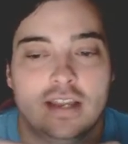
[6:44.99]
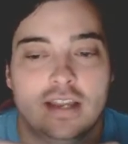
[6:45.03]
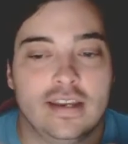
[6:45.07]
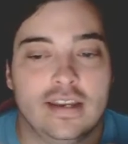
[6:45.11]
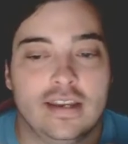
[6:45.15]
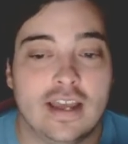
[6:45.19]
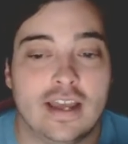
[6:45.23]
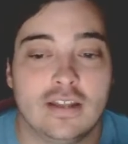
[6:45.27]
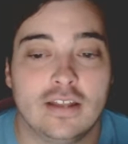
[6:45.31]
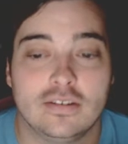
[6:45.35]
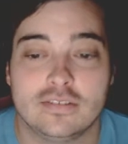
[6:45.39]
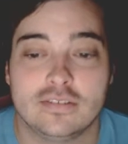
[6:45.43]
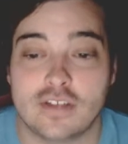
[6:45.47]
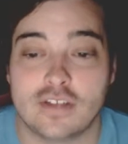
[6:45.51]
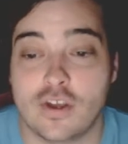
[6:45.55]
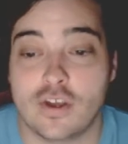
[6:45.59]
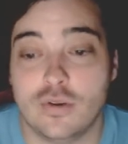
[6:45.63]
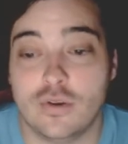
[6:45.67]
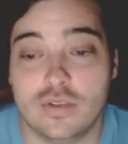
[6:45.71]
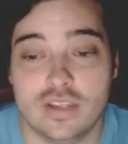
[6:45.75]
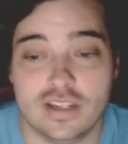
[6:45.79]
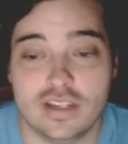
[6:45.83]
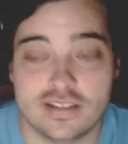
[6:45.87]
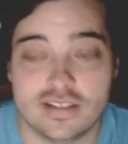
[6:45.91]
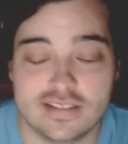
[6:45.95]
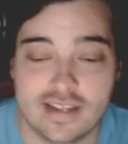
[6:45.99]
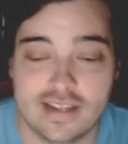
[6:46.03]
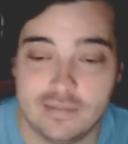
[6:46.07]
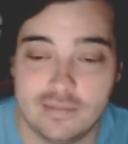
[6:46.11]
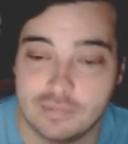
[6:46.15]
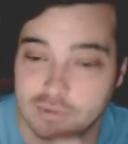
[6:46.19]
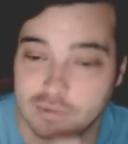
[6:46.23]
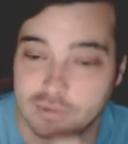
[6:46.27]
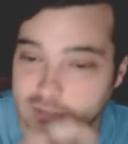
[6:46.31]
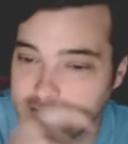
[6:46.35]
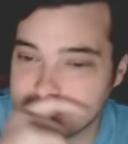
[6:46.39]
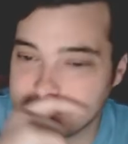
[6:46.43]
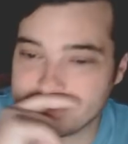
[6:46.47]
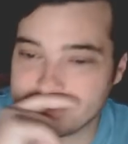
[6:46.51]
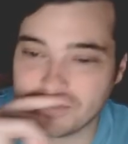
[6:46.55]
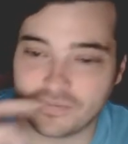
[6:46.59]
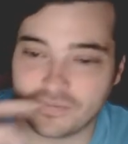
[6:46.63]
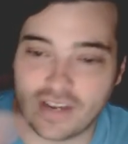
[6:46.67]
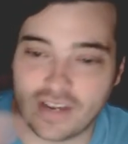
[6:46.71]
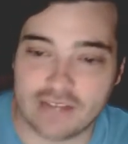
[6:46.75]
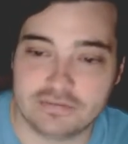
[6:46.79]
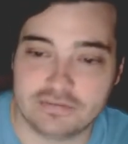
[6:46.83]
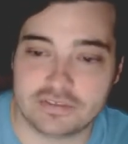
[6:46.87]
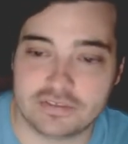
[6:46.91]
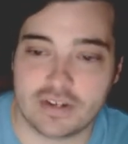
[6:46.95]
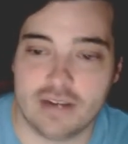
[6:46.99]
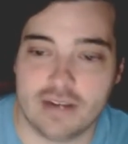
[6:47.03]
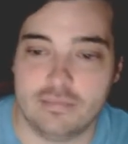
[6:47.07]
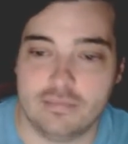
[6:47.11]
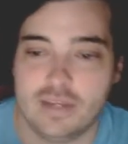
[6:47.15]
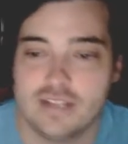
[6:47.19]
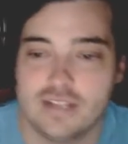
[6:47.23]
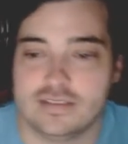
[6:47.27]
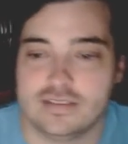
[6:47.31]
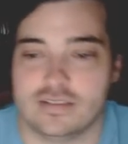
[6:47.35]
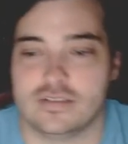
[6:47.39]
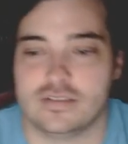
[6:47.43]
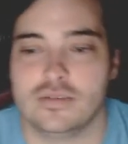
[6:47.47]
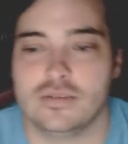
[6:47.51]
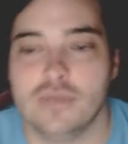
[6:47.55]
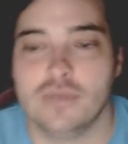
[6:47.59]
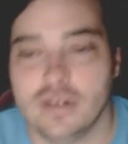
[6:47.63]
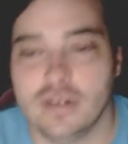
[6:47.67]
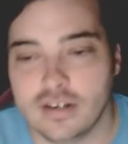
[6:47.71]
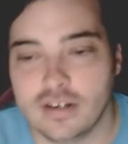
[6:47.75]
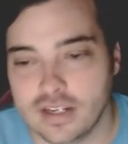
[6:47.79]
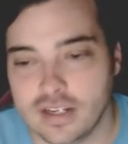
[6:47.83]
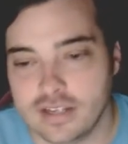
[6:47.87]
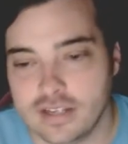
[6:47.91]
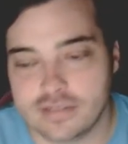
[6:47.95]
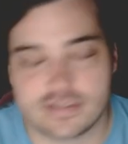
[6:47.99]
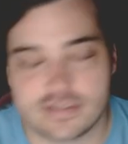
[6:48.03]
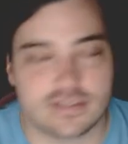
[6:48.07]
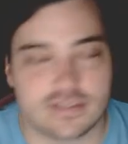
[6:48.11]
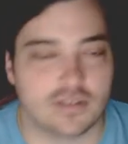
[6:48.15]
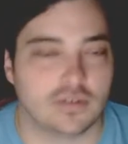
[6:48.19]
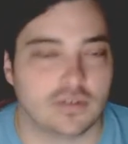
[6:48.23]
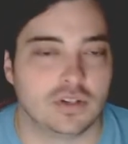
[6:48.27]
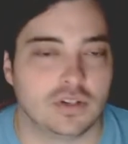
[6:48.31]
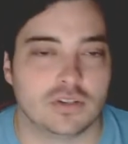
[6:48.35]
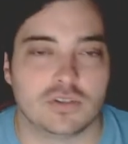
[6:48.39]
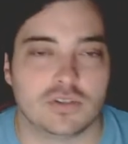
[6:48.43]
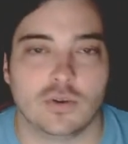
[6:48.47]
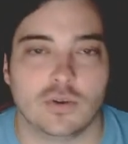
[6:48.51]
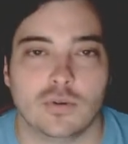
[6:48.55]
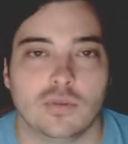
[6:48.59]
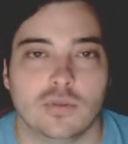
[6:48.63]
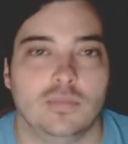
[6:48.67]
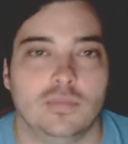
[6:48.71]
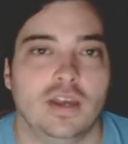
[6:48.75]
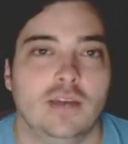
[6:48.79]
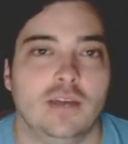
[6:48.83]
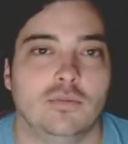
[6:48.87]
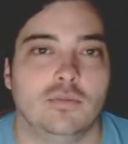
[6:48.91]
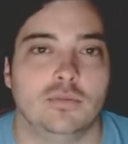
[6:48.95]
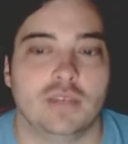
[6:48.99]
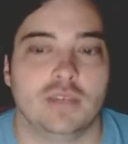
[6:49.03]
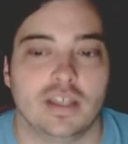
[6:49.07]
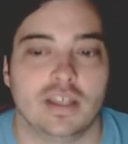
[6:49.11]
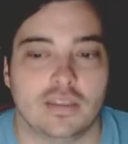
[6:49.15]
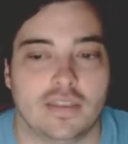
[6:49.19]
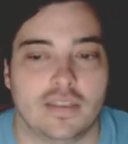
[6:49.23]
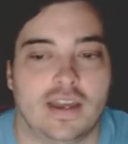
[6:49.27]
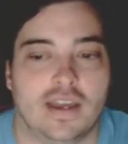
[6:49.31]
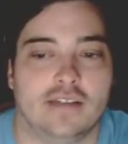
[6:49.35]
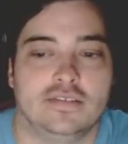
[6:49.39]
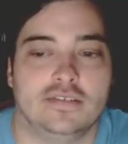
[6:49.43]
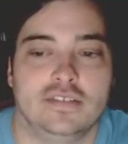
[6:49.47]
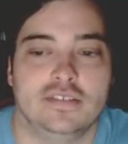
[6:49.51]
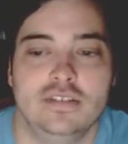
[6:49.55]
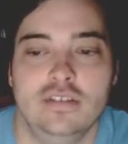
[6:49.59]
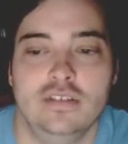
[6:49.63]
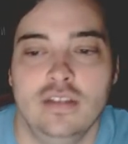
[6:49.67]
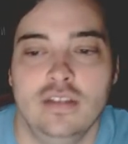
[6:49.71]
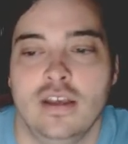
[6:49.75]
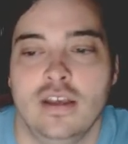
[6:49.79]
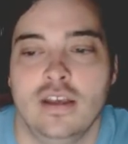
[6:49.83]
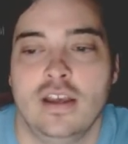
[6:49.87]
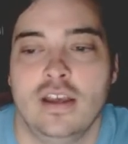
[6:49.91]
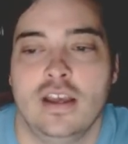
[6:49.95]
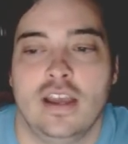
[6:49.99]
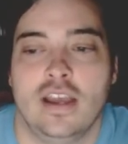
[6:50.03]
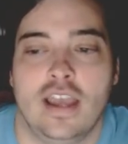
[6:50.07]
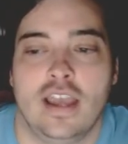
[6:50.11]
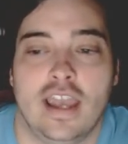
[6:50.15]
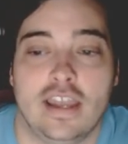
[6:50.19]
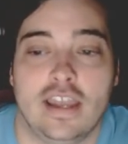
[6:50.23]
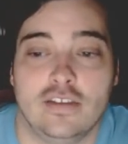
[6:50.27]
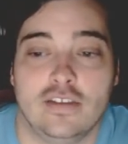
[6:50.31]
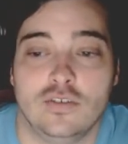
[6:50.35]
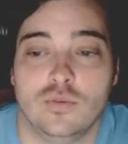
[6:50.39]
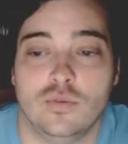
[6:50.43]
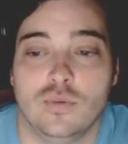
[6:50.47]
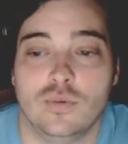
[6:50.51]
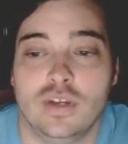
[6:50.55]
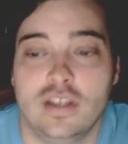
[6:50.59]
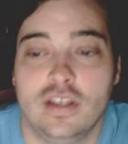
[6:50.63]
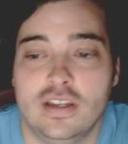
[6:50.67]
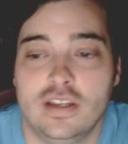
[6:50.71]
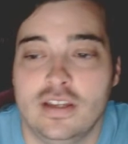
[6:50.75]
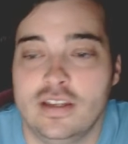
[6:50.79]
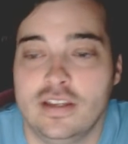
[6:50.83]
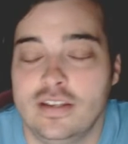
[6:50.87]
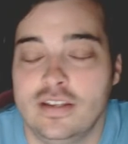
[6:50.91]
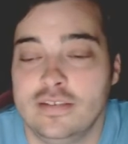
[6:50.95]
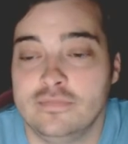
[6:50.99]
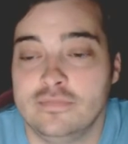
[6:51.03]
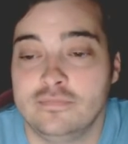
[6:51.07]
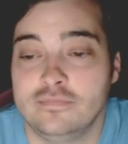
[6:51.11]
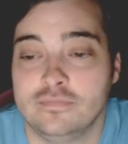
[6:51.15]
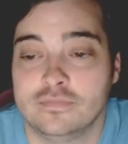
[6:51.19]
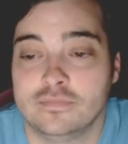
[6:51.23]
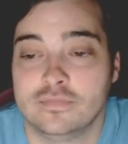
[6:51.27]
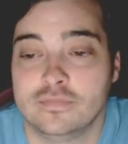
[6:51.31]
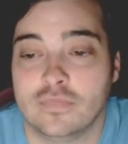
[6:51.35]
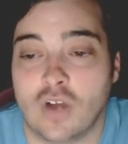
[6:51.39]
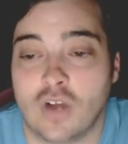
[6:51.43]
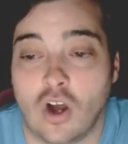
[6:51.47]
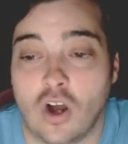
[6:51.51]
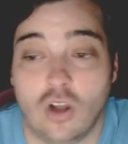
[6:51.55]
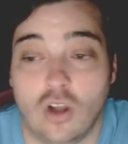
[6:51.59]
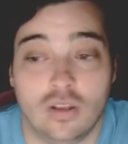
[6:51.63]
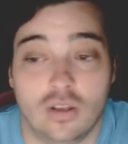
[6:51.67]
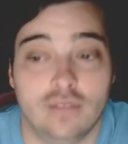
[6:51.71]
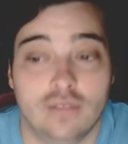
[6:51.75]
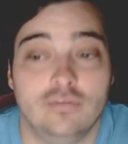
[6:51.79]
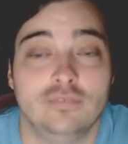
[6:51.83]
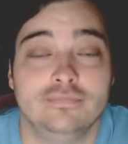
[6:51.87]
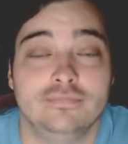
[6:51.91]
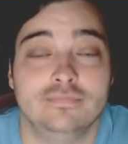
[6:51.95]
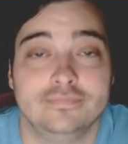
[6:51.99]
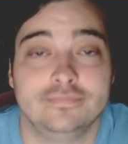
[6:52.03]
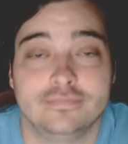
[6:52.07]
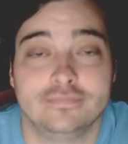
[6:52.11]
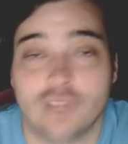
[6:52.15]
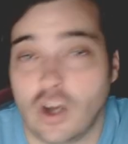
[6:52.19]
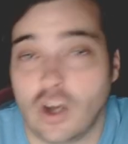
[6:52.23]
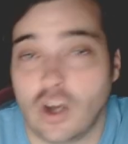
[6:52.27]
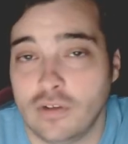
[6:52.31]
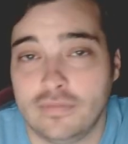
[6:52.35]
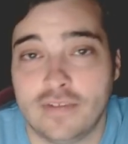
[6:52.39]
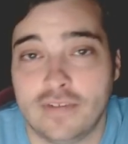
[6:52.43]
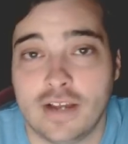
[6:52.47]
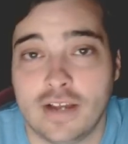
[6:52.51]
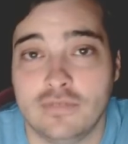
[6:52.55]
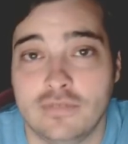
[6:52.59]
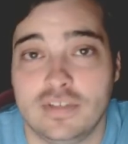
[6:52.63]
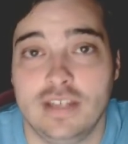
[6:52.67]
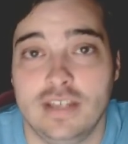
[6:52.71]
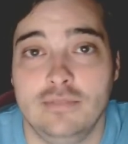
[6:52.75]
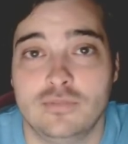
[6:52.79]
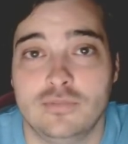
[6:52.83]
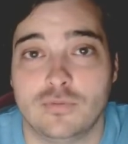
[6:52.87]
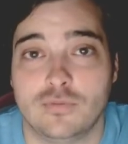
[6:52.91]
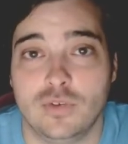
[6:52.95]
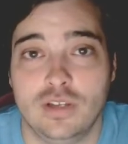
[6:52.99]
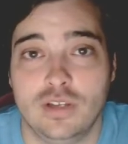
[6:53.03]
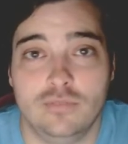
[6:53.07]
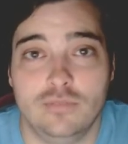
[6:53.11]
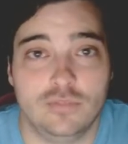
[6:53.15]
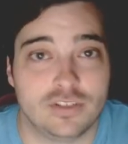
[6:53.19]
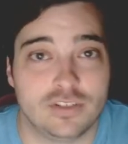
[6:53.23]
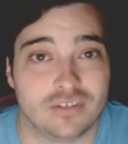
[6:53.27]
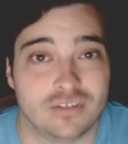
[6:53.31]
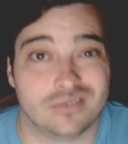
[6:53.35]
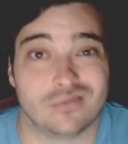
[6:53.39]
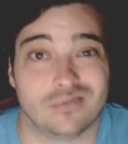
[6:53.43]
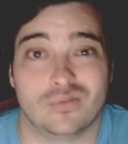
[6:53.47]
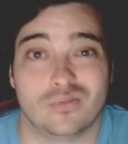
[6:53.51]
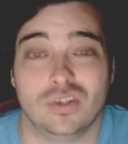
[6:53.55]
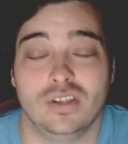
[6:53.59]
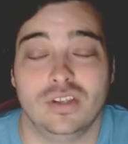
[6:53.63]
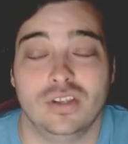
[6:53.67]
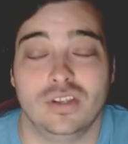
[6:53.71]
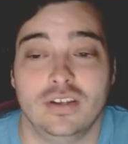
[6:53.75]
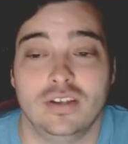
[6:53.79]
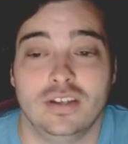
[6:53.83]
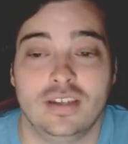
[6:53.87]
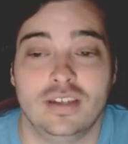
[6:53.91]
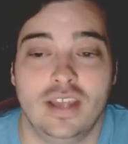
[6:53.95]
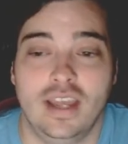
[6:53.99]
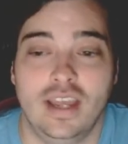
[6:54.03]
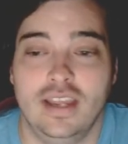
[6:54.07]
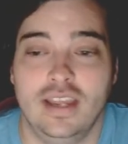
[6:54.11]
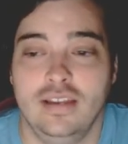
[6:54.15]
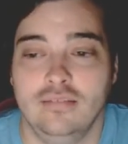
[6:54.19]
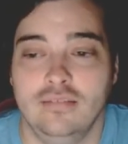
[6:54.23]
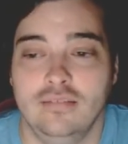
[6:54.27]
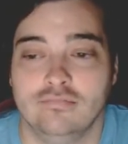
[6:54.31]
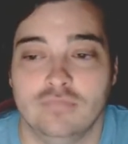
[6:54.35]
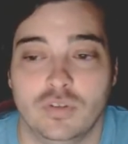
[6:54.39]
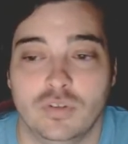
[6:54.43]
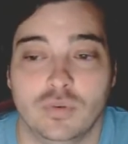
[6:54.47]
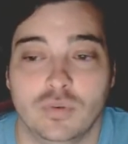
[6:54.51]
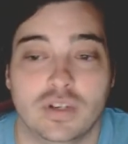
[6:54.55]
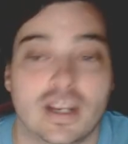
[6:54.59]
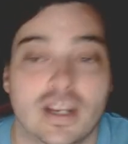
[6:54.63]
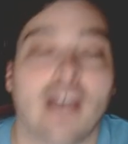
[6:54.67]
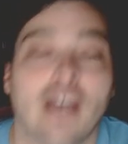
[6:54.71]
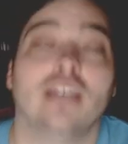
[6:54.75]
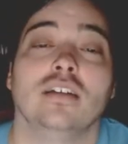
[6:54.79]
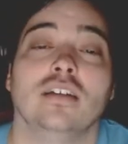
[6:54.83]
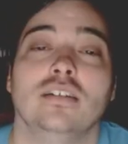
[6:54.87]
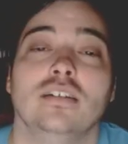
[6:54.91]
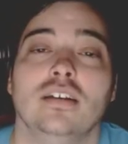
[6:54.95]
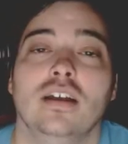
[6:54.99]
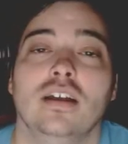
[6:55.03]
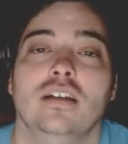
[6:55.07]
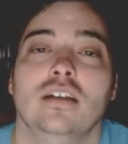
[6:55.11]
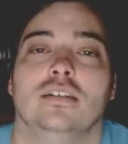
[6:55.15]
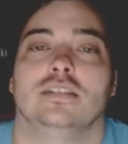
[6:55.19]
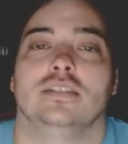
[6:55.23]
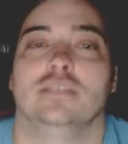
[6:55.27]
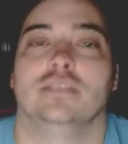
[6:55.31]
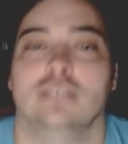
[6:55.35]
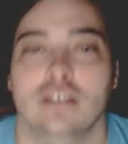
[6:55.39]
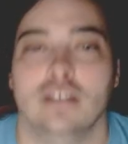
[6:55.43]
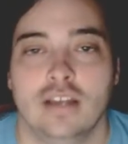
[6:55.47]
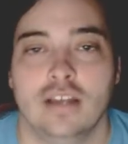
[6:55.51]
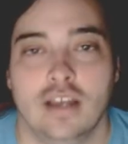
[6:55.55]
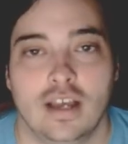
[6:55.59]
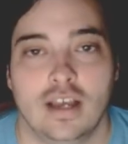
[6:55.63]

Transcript: Now, to go to the example here. So five straight bets at 200 each. So your total bet would be a 1000 and you win all of them. All five teams win, which is a really good day. You win $900.